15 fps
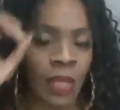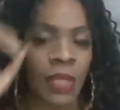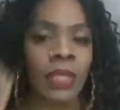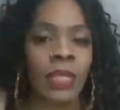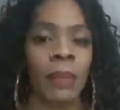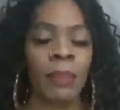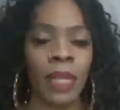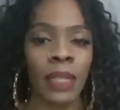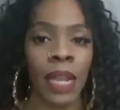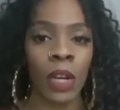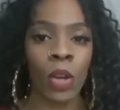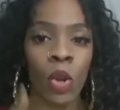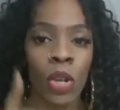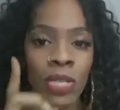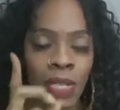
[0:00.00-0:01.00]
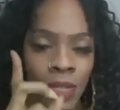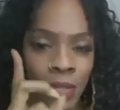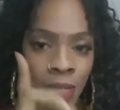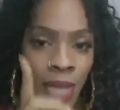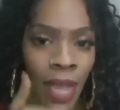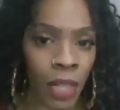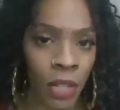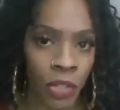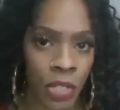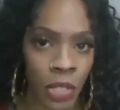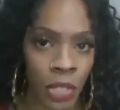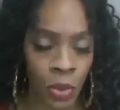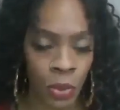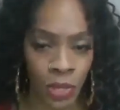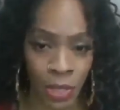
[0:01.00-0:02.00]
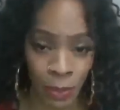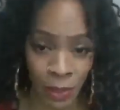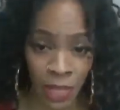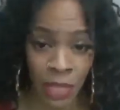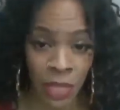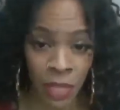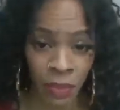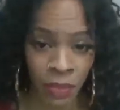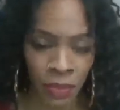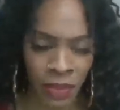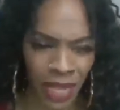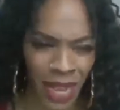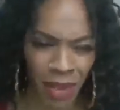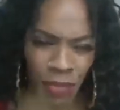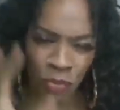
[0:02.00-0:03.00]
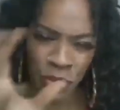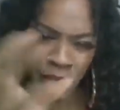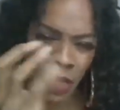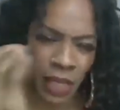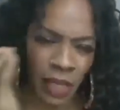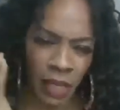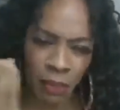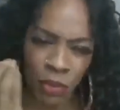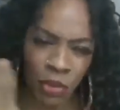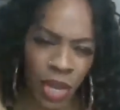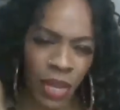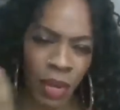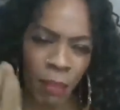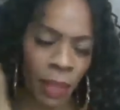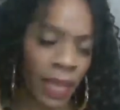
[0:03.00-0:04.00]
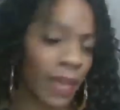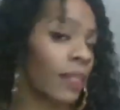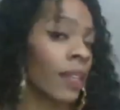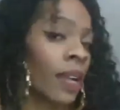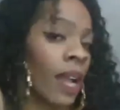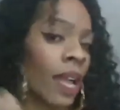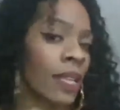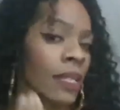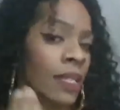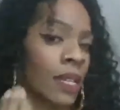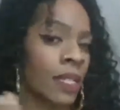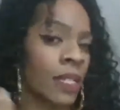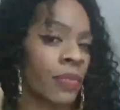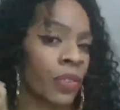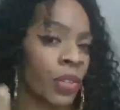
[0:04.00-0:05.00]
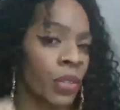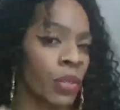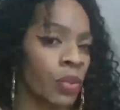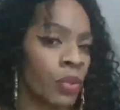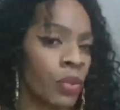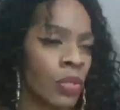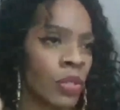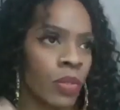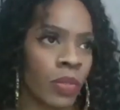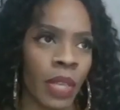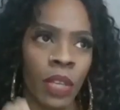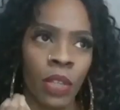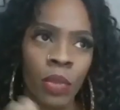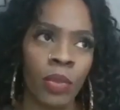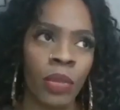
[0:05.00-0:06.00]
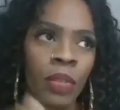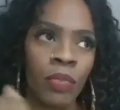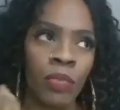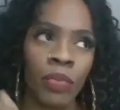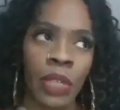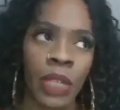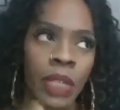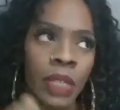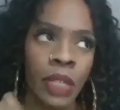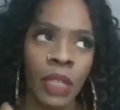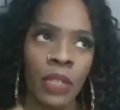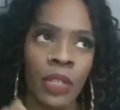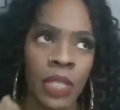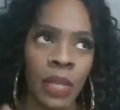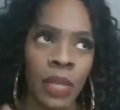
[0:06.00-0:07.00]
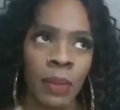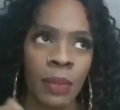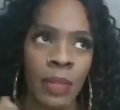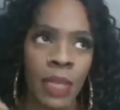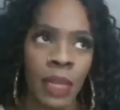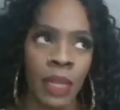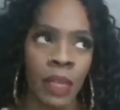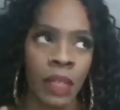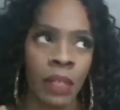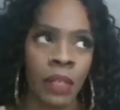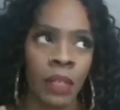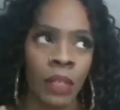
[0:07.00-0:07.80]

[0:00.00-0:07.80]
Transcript: something that costs $1 is too expensive. Like, I really am trying to paint the context for you so that you can really understand what I'm saying.